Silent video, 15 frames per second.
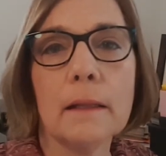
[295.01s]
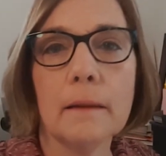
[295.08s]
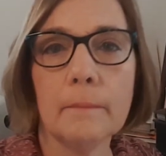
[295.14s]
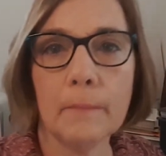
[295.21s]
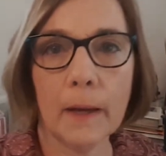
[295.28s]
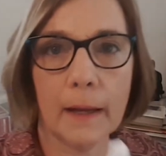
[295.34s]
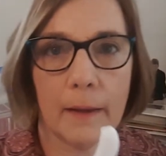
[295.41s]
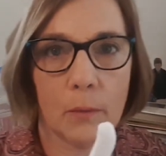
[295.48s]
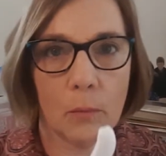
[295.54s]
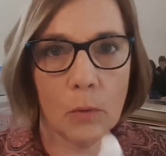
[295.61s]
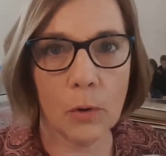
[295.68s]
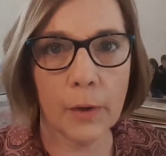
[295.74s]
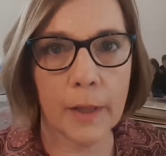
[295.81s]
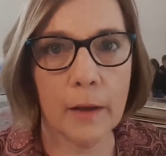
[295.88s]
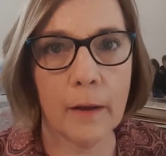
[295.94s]
My
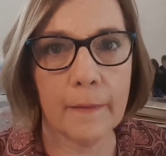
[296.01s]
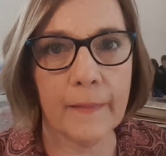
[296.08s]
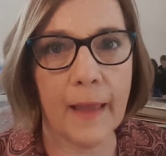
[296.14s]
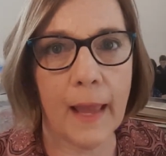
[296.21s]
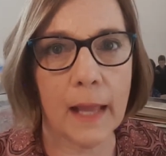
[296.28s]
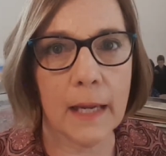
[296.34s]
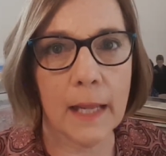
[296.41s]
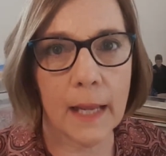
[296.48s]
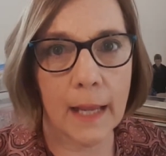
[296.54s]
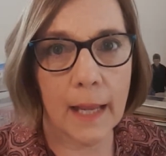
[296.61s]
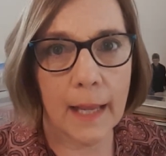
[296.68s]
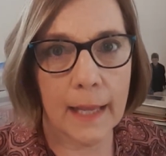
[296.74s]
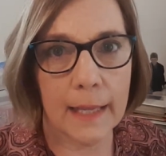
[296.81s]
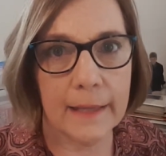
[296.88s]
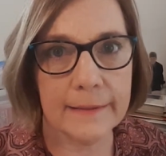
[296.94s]
warning on that
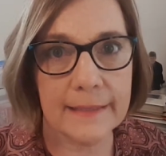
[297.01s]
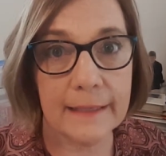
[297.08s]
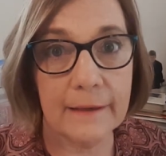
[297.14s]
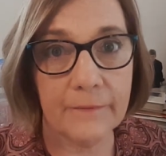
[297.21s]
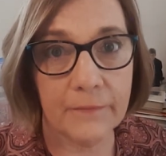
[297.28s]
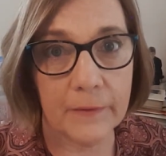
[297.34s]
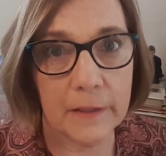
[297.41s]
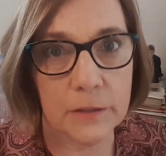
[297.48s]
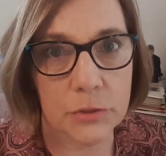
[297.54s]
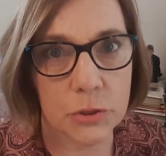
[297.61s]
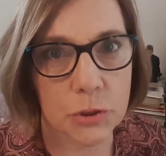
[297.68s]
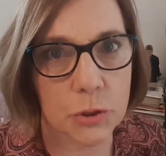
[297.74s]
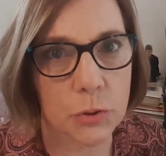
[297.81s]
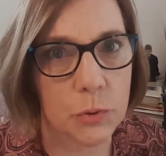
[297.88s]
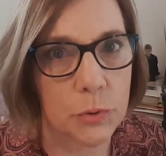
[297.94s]
is if it is
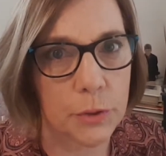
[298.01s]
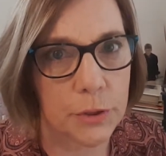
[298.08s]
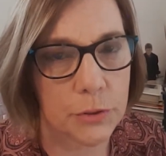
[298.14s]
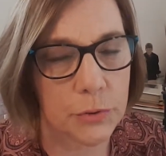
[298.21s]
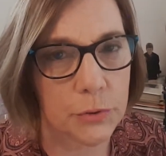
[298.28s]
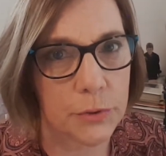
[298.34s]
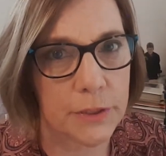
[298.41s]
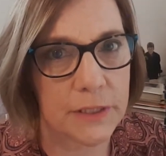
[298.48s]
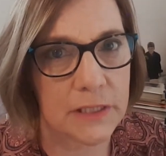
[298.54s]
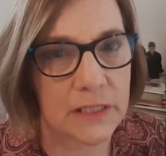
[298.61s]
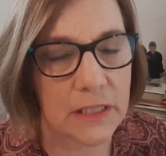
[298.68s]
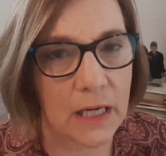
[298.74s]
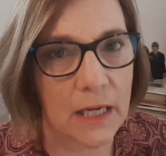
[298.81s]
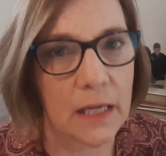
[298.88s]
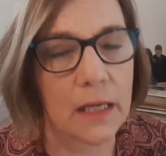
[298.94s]
truly
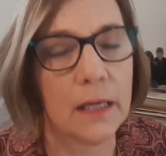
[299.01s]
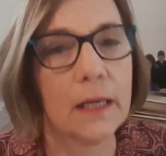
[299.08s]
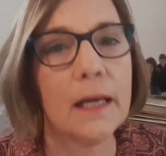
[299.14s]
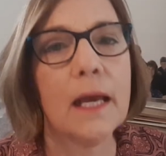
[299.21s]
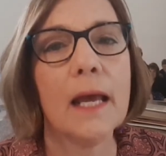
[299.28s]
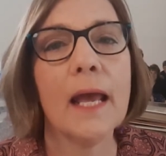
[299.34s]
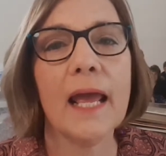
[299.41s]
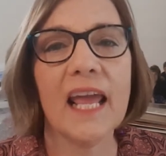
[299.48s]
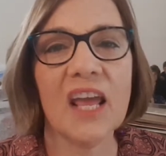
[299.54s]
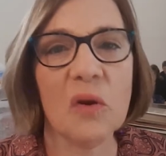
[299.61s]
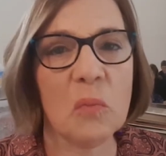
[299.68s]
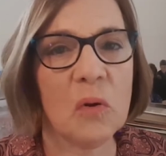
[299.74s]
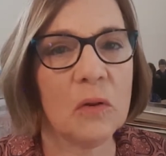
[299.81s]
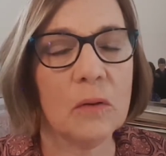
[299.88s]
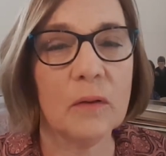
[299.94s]
stuck,
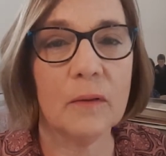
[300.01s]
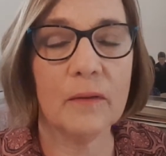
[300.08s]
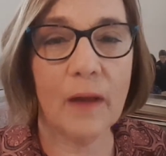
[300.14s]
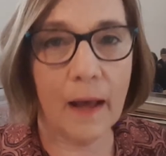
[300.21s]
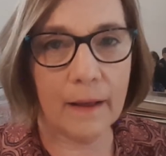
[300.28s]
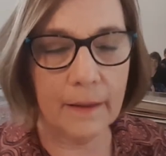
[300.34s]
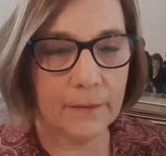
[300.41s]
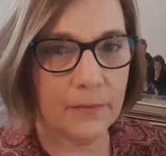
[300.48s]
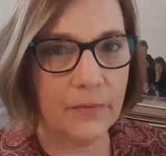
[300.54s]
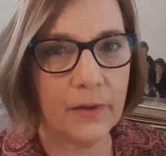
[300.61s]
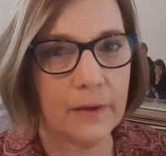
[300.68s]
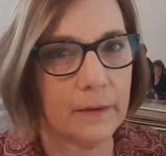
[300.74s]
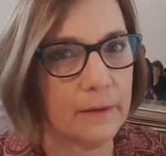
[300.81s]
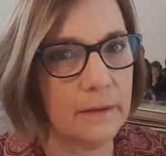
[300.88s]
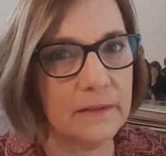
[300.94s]

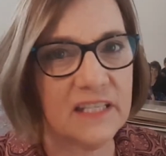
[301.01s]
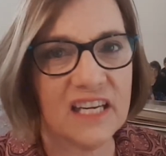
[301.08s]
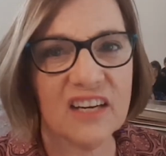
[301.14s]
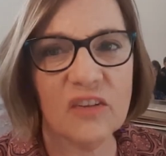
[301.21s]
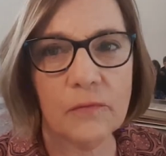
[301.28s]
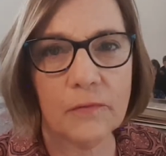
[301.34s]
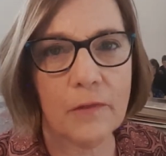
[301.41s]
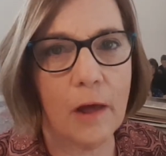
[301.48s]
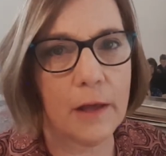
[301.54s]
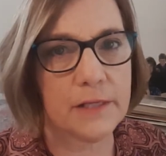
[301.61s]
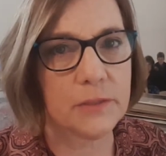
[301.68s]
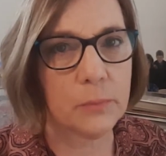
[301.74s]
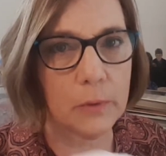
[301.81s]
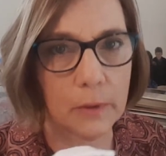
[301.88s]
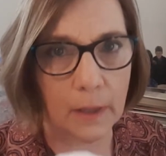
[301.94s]
the dental
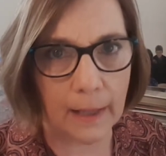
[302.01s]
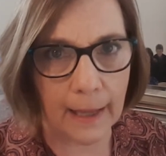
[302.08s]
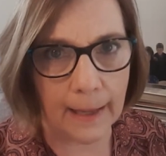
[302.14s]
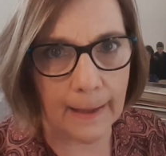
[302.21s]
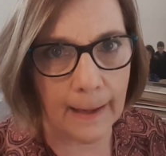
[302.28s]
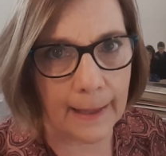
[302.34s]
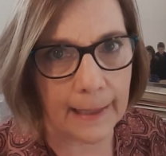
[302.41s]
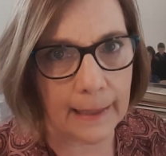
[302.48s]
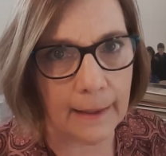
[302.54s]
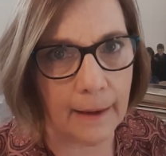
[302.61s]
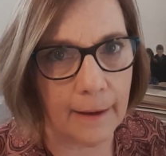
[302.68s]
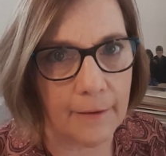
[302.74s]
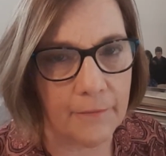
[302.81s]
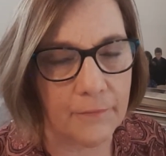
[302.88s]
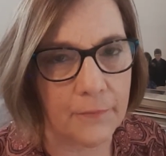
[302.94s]
floss will cut like a
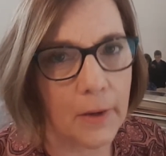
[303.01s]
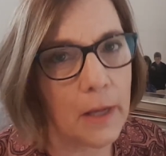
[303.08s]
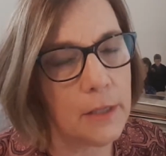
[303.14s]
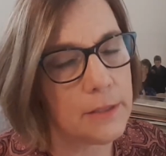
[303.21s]
knife.